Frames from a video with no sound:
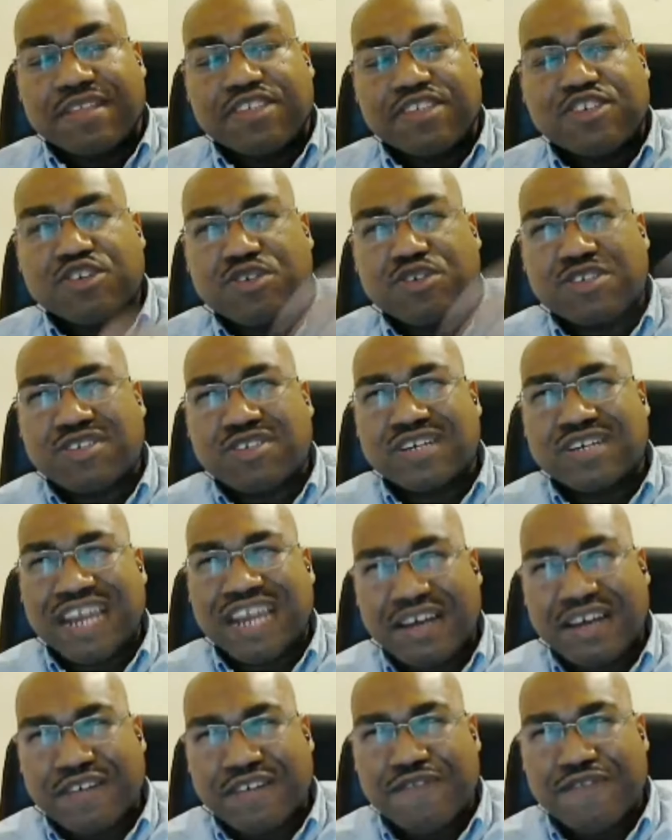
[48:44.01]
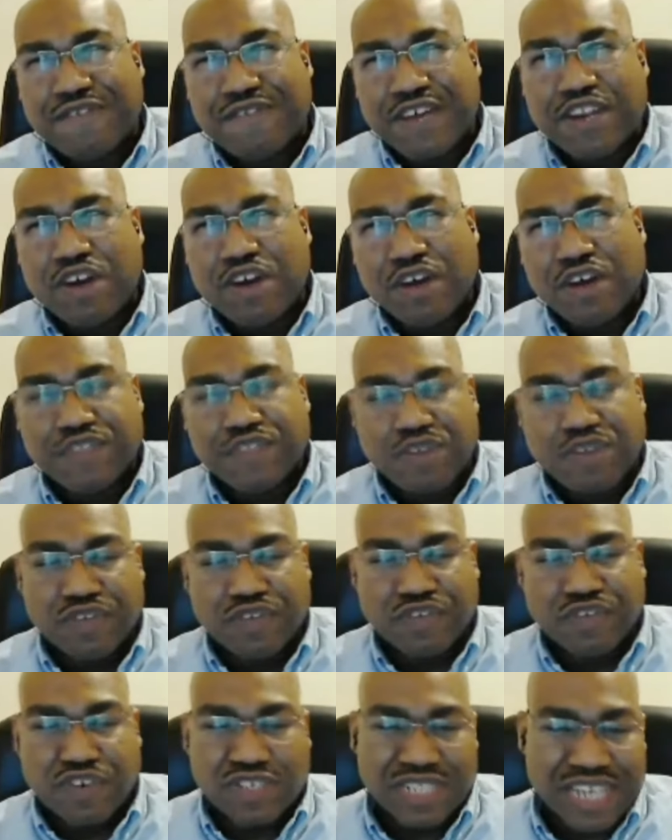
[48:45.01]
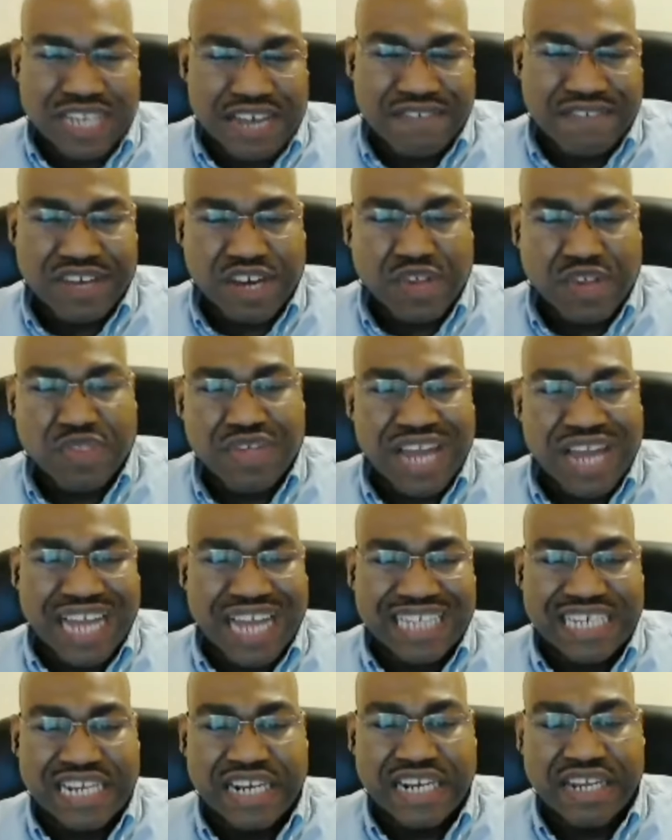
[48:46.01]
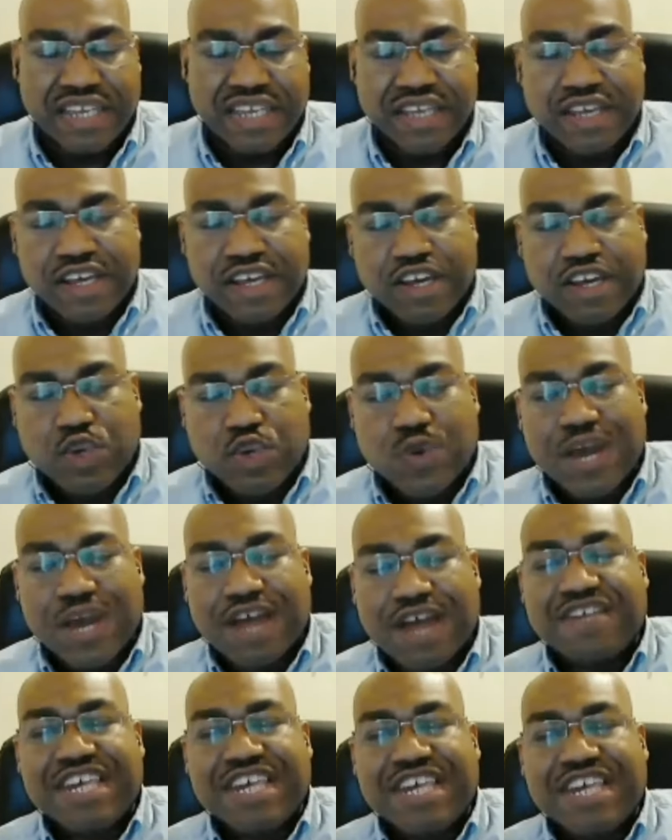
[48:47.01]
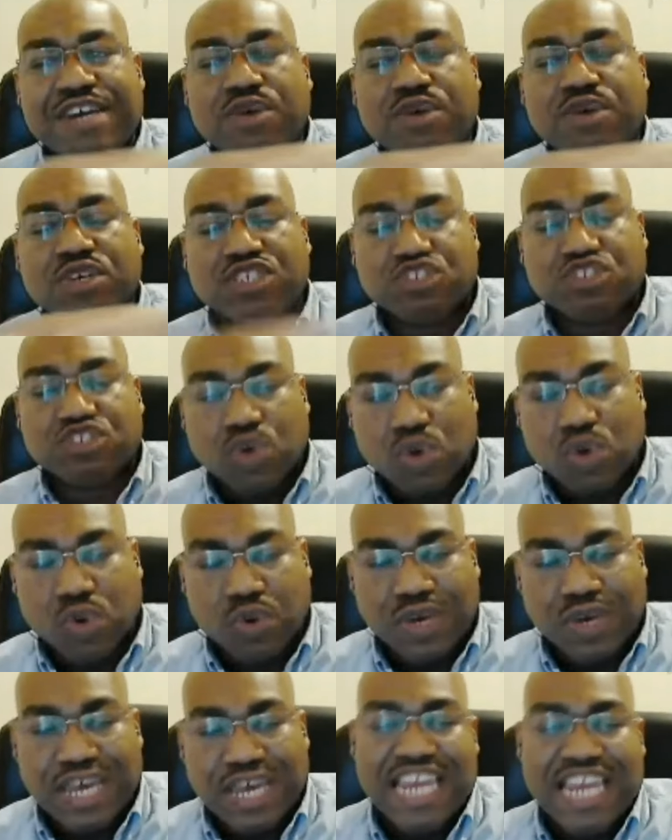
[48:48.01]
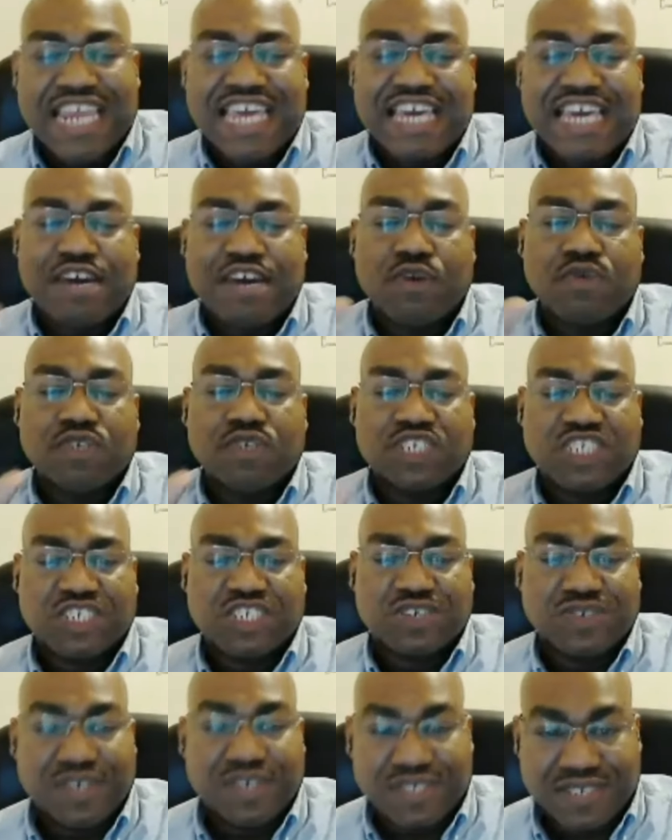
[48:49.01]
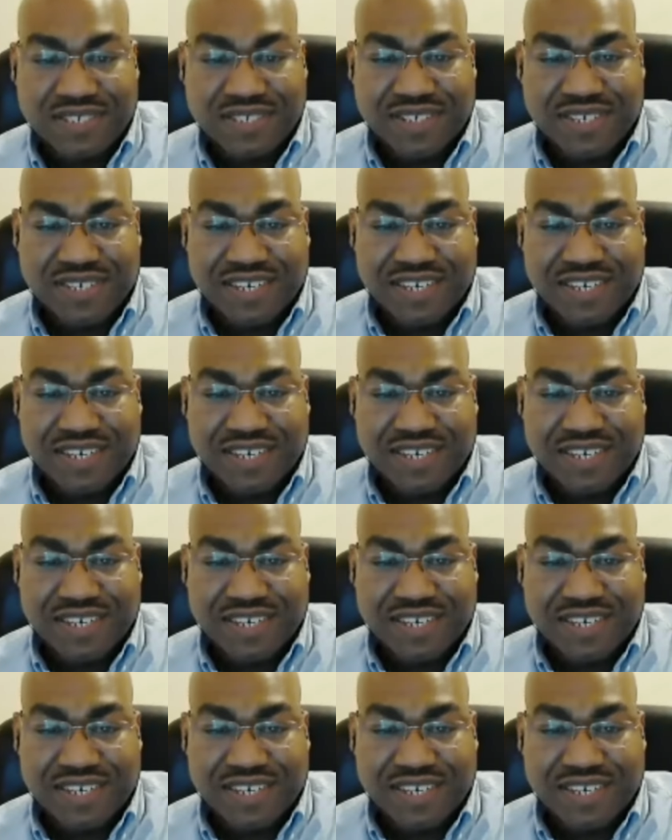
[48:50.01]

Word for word: to, to kind of fend off the universe and have a healthy identity, you have ego control and ego resilience.